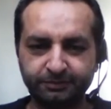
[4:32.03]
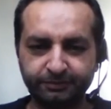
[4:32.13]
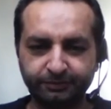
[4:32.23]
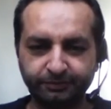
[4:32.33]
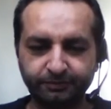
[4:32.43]

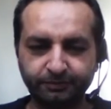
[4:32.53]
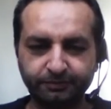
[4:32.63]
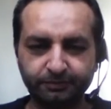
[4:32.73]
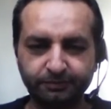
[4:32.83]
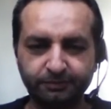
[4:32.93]

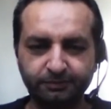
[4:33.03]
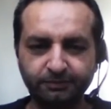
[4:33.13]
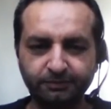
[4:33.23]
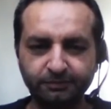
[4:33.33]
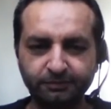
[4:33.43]

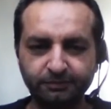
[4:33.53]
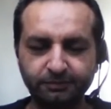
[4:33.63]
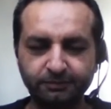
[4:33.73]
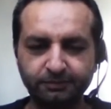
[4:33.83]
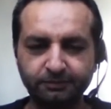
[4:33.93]

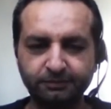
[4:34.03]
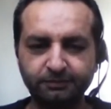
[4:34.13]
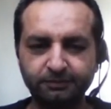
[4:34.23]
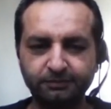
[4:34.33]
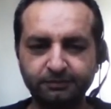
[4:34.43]

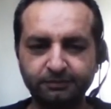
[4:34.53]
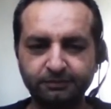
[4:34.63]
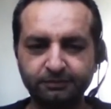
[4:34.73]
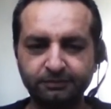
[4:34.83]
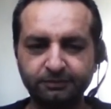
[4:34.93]

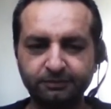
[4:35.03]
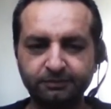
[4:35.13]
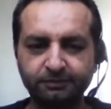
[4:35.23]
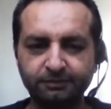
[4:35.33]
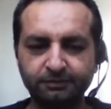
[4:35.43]

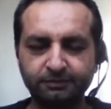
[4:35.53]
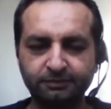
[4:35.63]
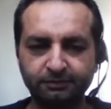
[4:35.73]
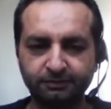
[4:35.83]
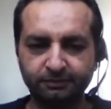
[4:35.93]

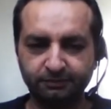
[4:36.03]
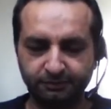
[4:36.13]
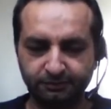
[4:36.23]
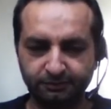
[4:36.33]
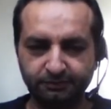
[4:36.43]

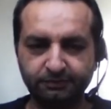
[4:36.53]
[no speech]